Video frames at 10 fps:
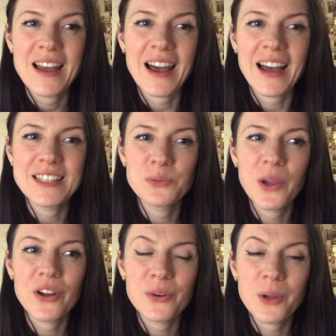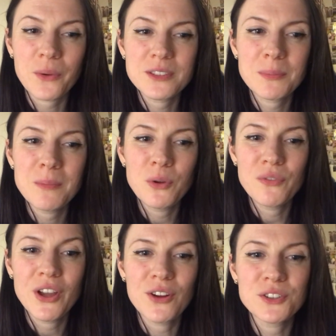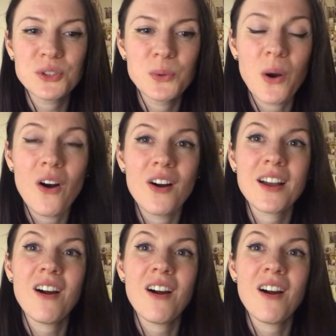And we are going to be moving on to our